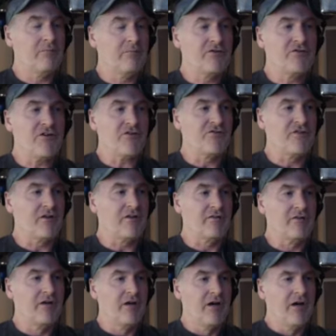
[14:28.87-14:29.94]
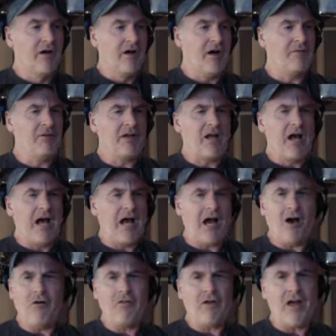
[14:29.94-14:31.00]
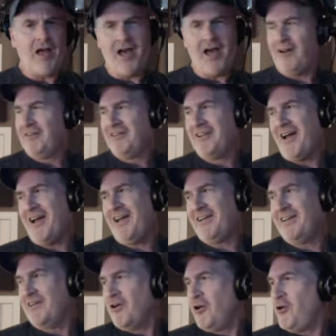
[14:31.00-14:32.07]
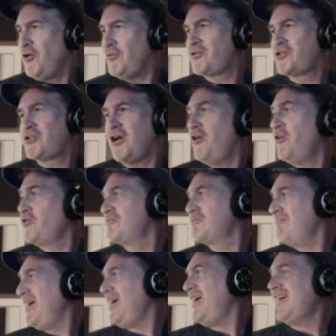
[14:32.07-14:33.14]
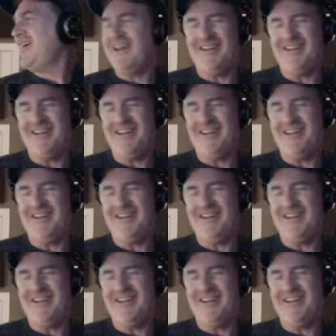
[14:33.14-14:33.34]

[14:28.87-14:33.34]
But I'm like, how the hell who chose me?